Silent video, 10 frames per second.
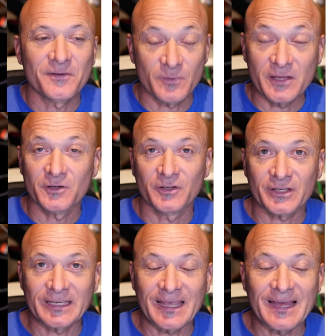uh, that you're
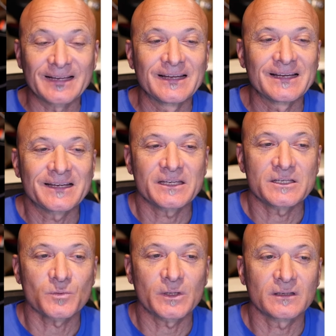looking at
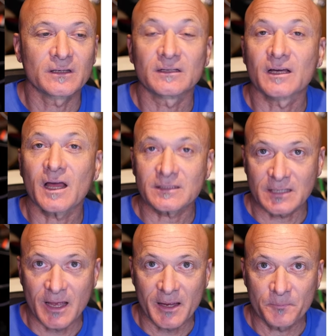is written in
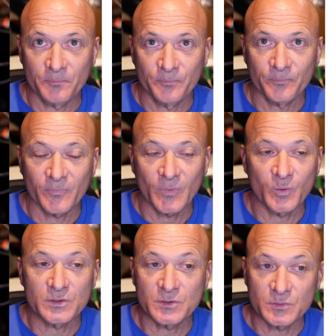cut time
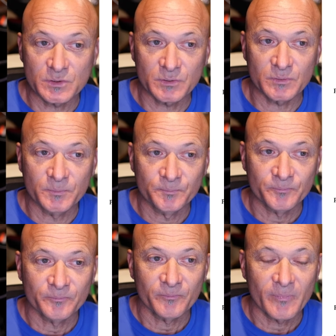or 2 2,
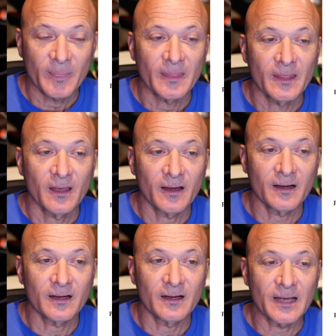
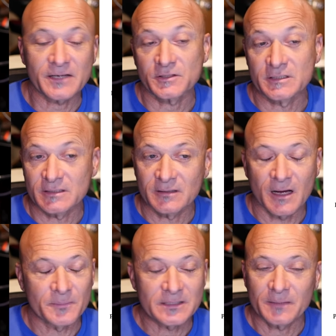uh, actually, it's in
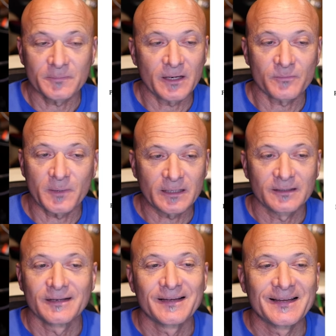common time. Never mind.
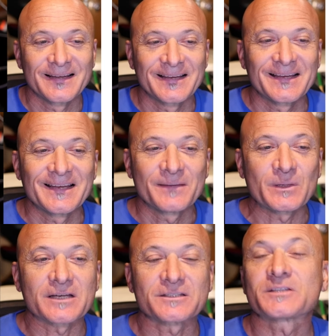
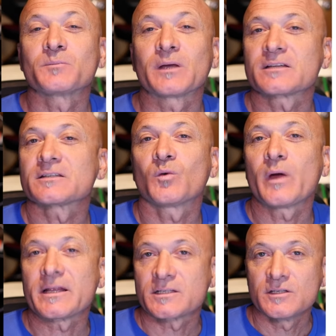Because it's because of the
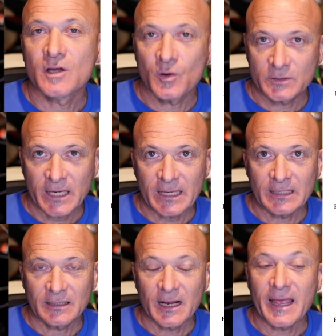way it's
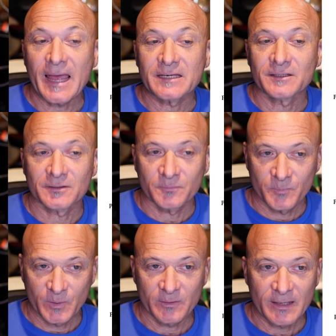notated, I had to
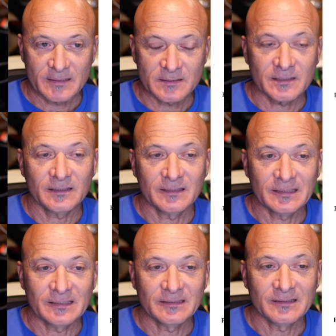put this
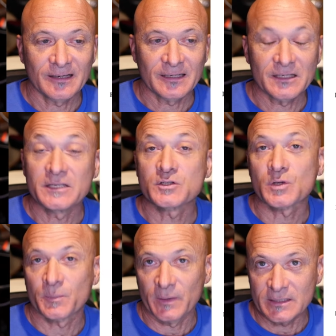in uh, in
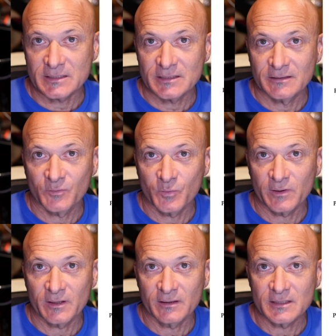triplets
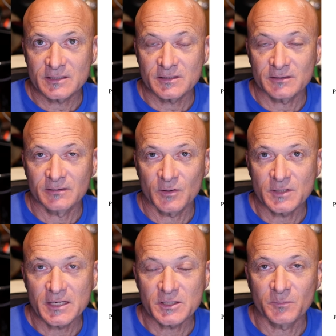within this
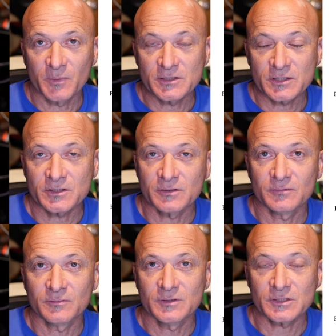notation. But just
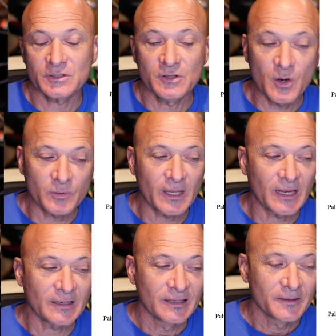just note
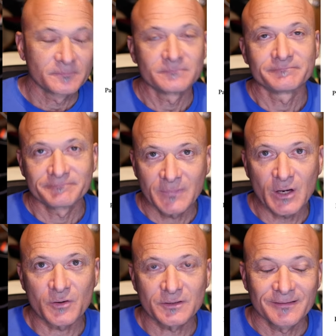that
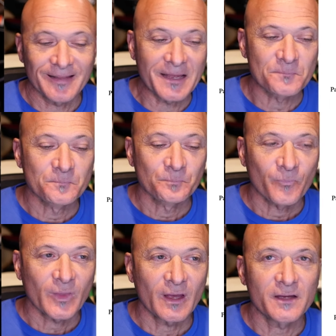note that
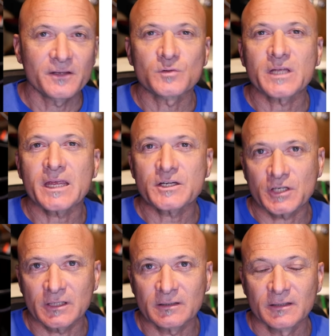uh,
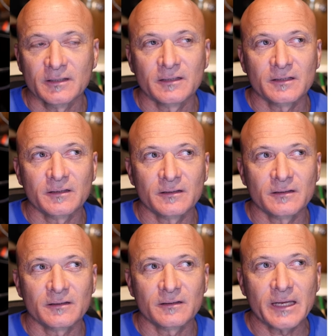notation
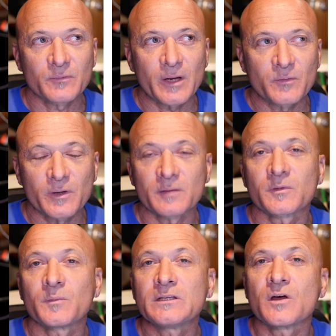a, a
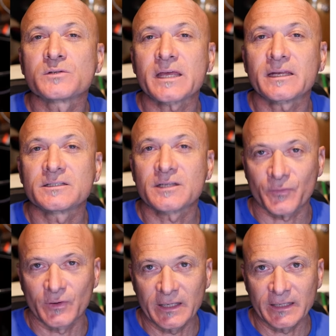rhythm can be notated
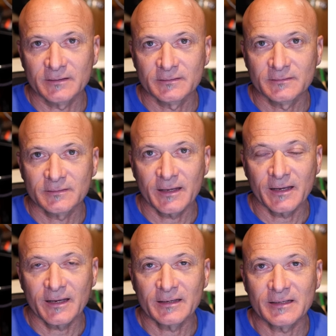differently
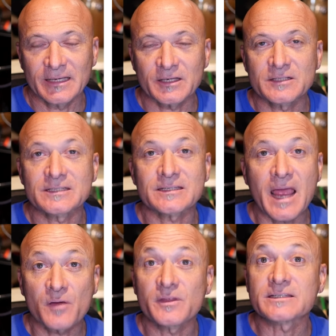and it can
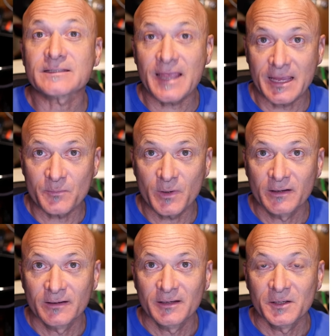sound the same,
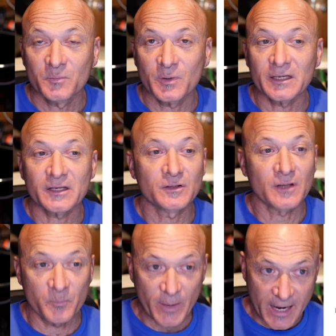but it can
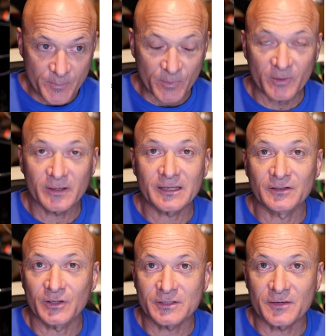on paper it
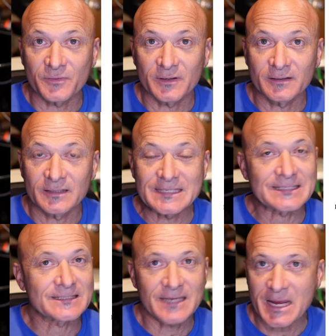can look different.
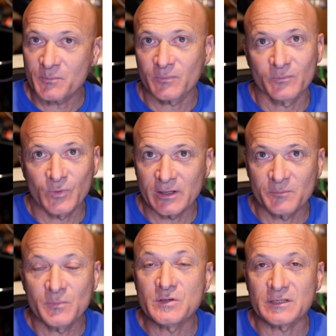It's the same
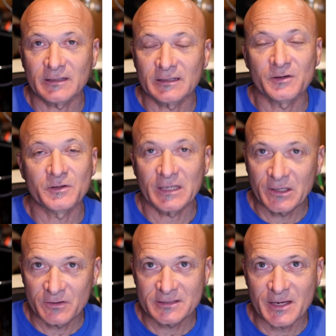rhythm musically though. You're going
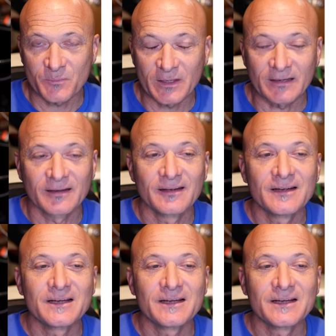to hear the same thing.